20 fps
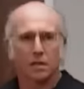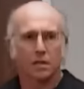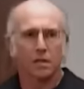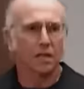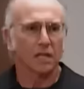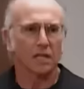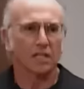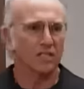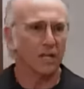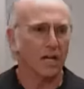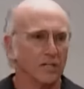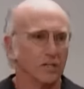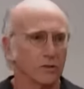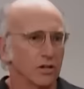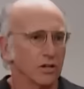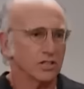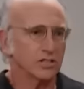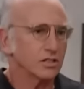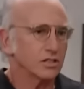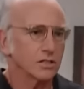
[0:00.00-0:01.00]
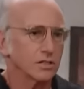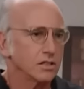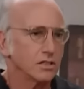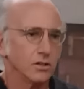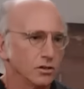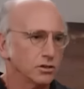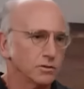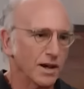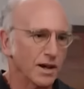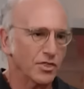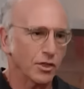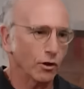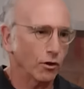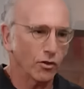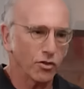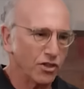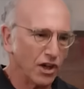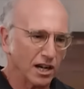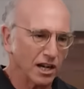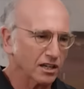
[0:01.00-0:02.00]
He's on to us. He knows about the whole
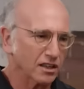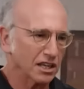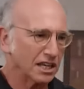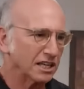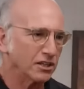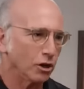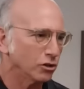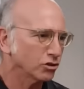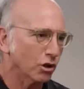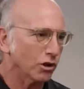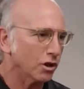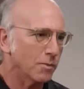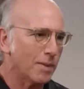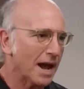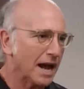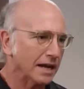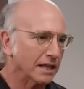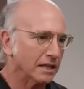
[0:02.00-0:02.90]
thong thing. Knows all about it.